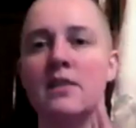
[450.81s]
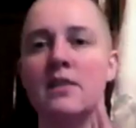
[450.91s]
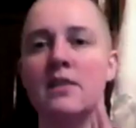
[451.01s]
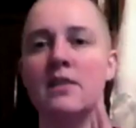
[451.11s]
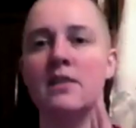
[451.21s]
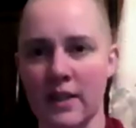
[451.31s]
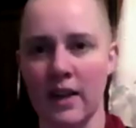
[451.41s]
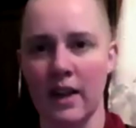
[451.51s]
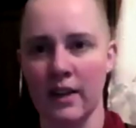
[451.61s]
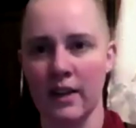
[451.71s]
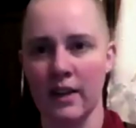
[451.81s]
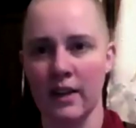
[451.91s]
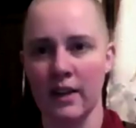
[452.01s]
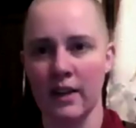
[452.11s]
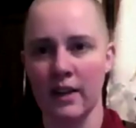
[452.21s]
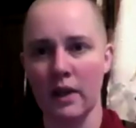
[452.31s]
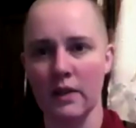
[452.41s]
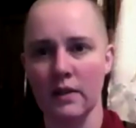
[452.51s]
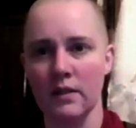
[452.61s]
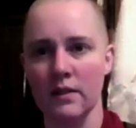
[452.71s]
and resonating in that
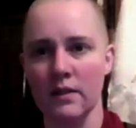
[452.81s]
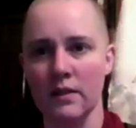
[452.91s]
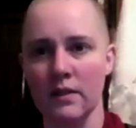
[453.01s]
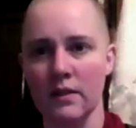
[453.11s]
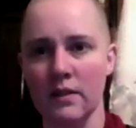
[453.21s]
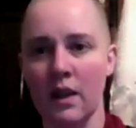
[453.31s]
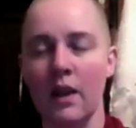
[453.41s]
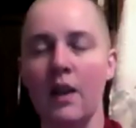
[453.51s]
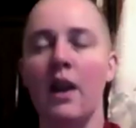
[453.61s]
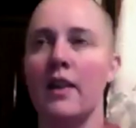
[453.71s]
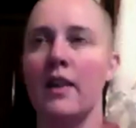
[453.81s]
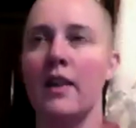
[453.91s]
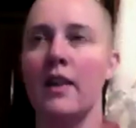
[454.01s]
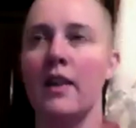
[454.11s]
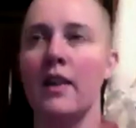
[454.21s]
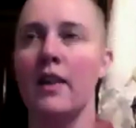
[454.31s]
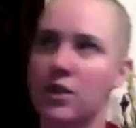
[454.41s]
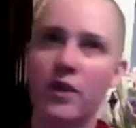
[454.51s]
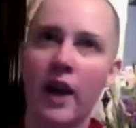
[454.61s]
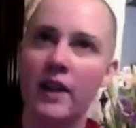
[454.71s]
space. And then we get
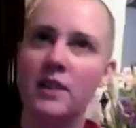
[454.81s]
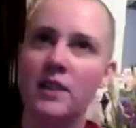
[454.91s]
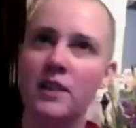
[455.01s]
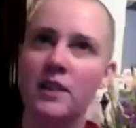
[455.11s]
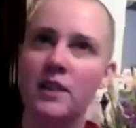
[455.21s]
distracted,